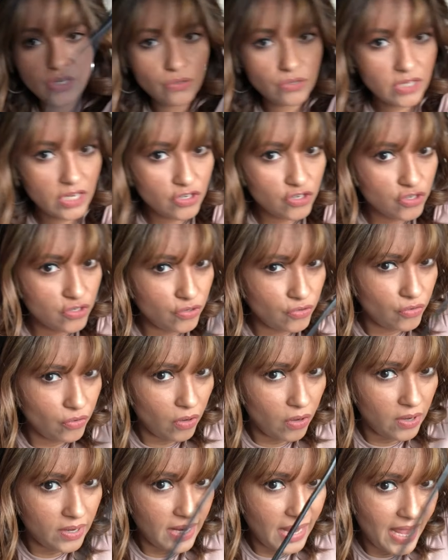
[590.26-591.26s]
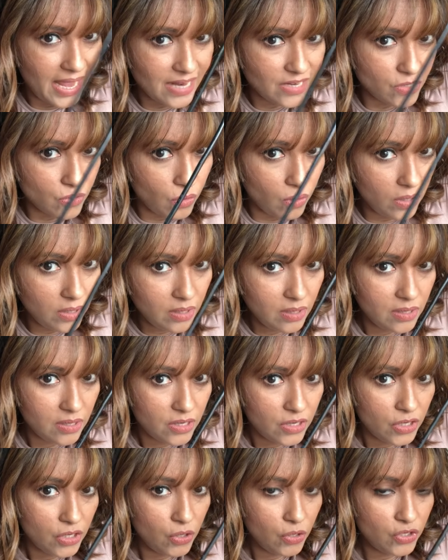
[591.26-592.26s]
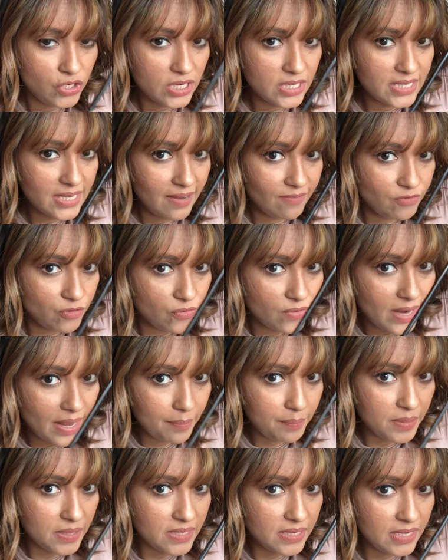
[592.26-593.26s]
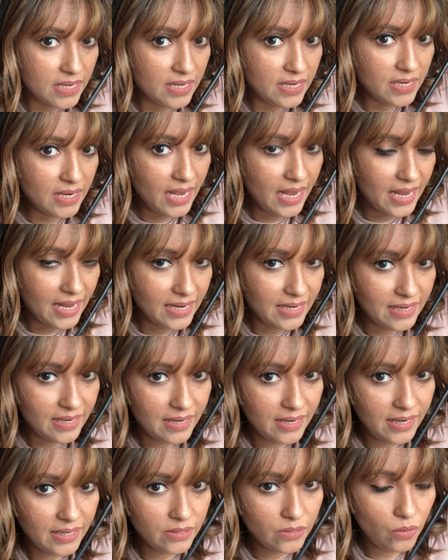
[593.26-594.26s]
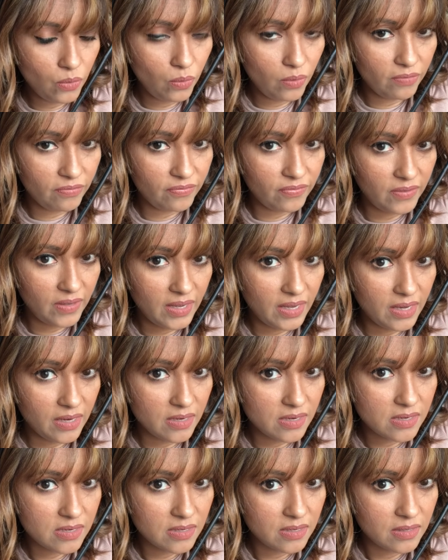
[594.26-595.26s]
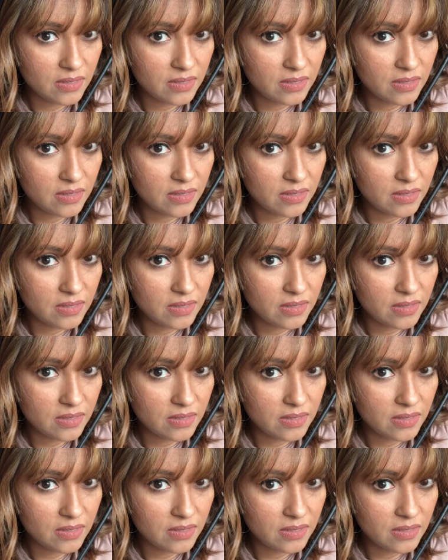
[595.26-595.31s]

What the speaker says: to touch the rod at all. You just have to wrap it in and let go of the end.